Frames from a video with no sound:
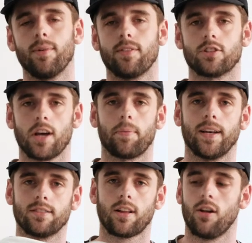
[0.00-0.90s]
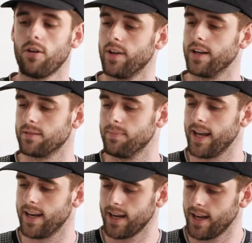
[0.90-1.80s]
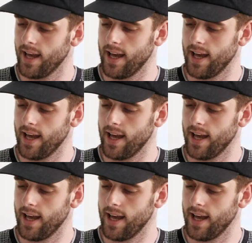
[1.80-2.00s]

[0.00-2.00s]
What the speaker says: of the Japanese cloth that it's made in.